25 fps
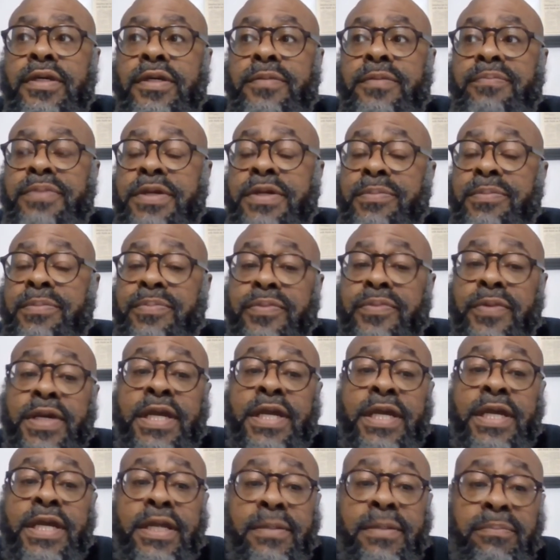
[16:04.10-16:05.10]

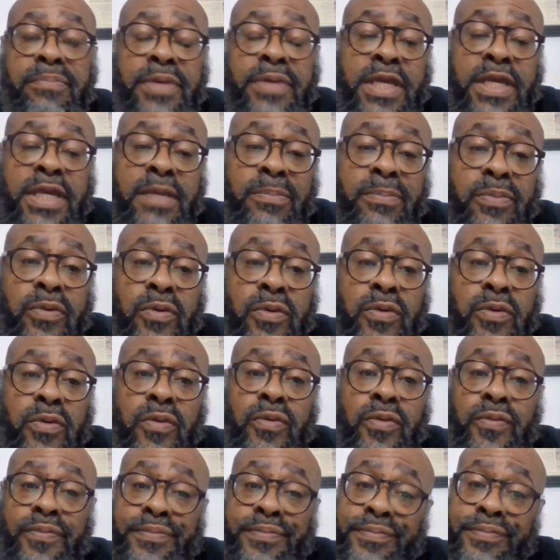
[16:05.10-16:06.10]

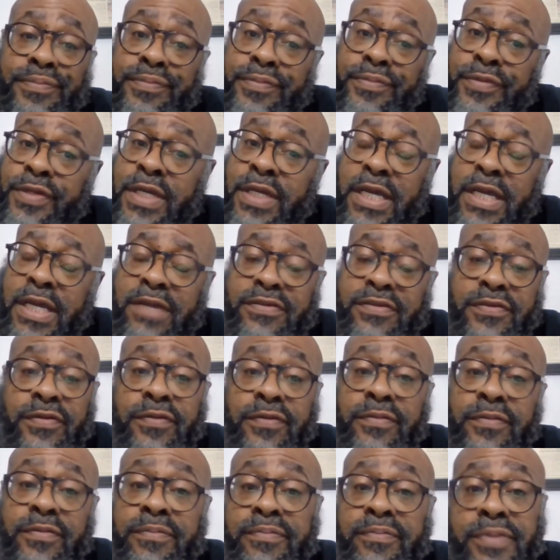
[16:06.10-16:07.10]
People, you got
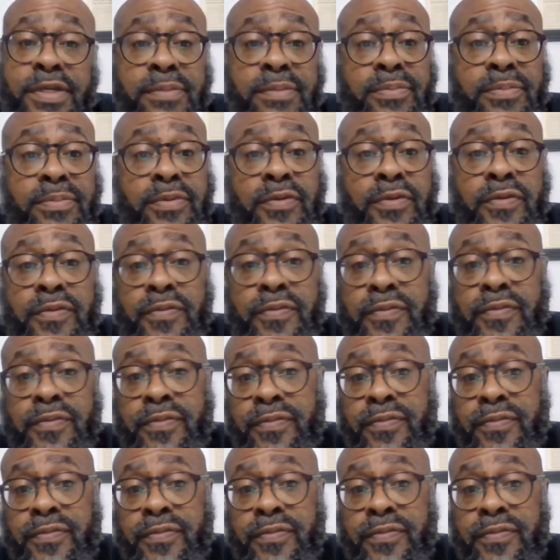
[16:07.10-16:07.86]
certain people